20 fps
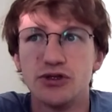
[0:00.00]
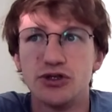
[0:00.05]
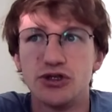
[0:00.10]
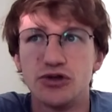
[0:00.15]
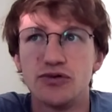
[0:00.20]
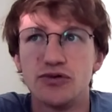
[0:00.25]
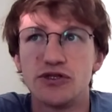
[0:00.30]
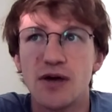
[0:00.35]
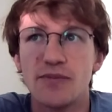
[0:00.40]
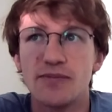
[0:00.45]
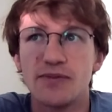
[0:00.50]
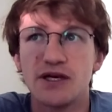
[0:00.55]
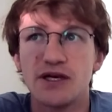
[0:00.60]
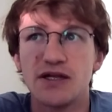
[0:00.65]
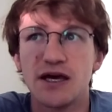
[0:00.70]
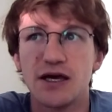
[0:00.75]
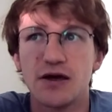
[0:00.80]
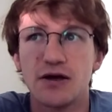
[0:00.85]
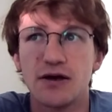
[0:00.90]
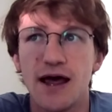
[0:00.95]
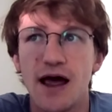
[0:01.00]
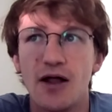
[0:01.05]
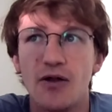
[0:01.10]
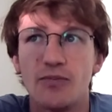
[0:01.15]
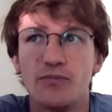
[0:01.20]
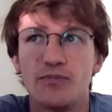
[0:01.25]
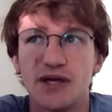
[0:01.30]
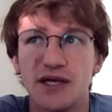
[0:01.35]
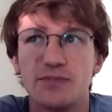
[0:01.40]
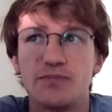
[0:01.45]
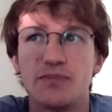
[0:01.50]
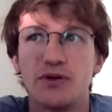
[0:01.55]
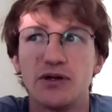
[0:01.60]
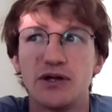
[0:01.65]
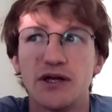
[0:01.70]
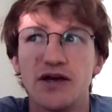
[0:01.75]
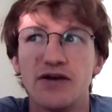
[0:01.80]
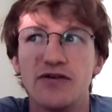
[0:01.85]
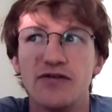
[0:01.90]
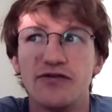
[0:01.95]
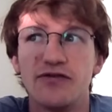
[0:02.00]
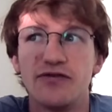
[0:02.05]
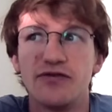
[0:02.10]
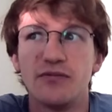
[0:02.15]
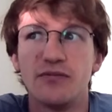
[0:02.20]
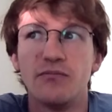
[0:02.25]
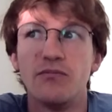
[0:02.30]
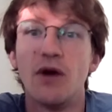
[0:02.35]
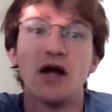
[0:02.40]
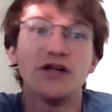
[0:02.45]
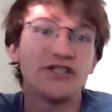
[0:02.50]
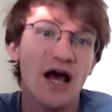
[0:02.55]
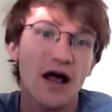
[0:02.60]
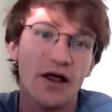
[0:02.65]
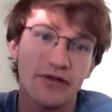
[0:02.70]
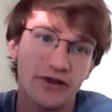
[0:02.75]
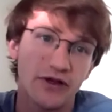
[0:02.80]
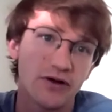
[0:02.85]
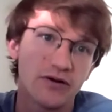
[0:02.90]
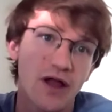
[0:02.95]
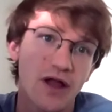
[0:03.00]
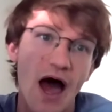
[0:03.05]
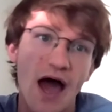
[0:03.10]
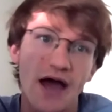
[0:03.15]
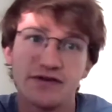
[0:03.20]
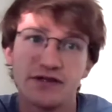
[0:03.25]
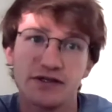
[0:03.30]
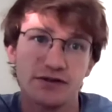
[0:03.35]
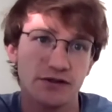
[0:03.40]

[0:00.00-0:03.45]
do something that could help people live much healthier lives.